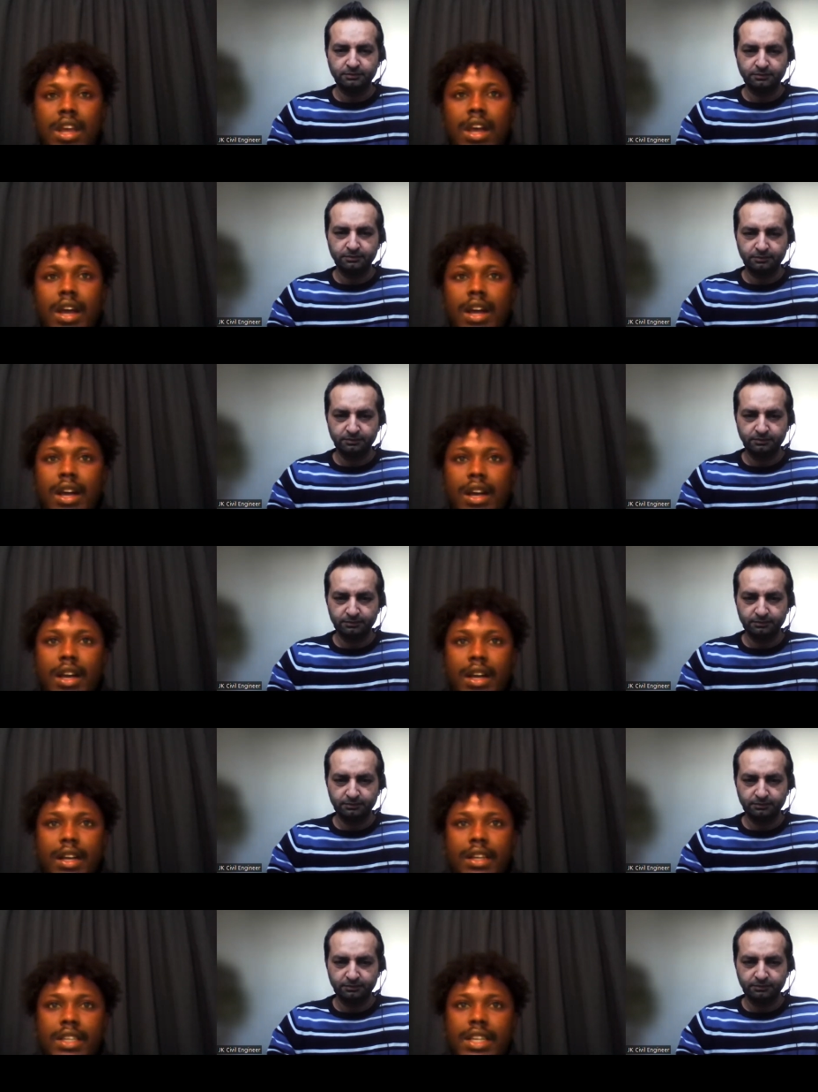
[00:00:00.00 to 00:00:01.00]

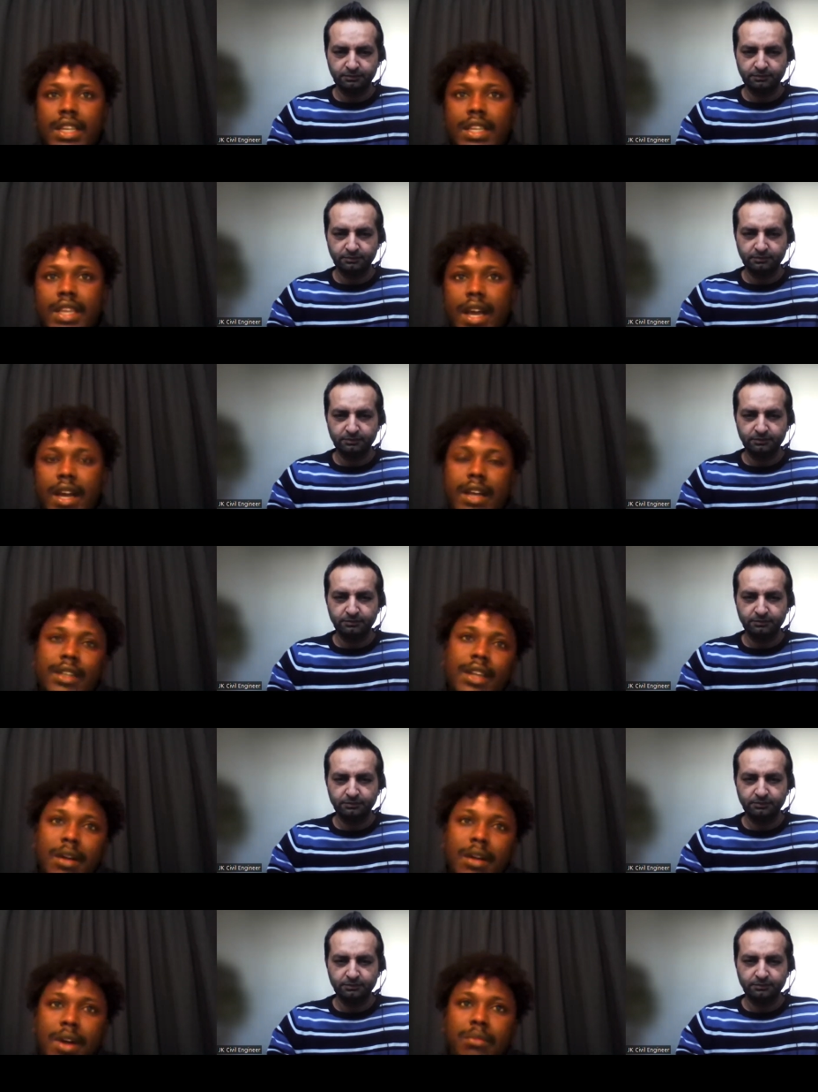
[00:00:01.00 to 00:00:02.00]
Speaker 1: Uh, yeah,
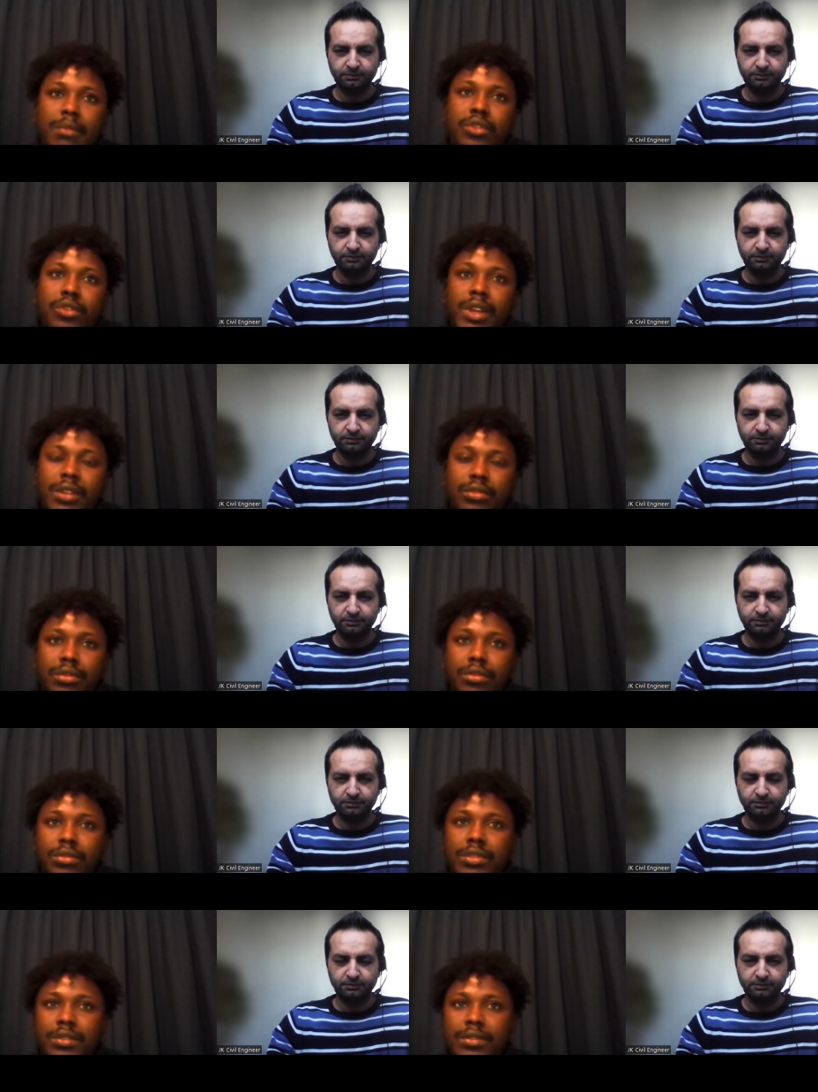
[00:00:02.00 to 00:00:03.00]
I'm, I'm looking to
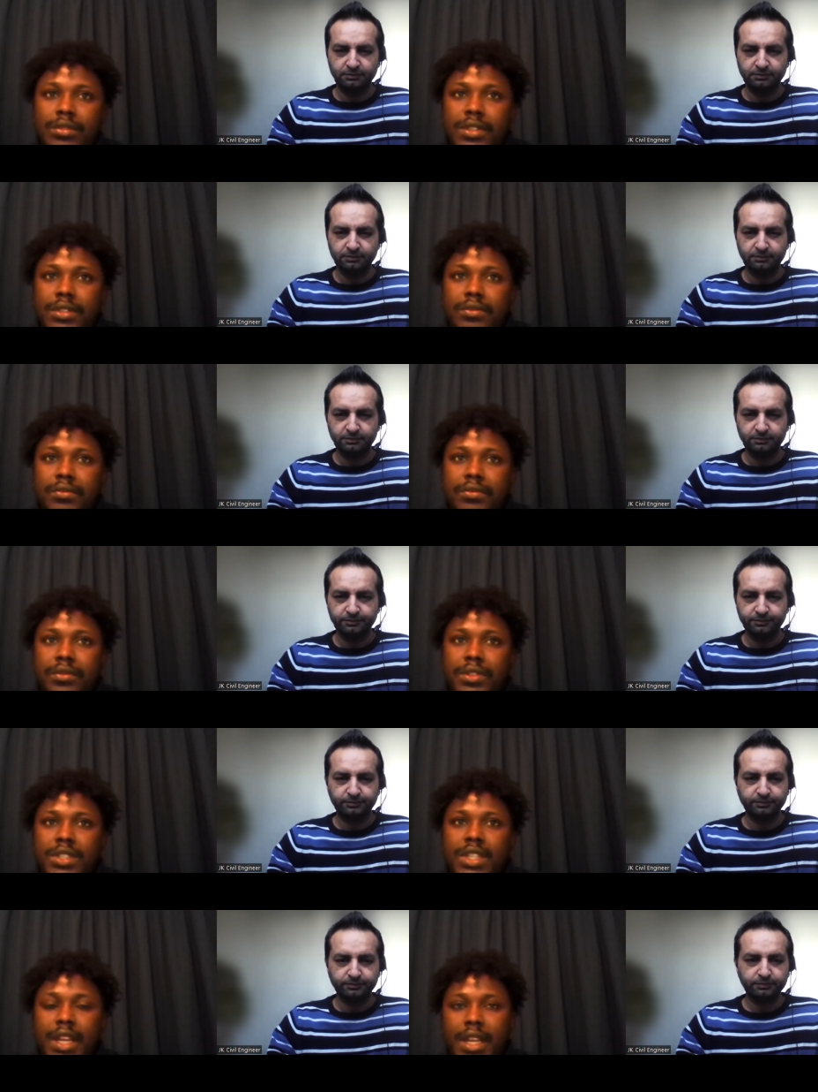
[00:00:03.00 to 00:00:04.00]
do the three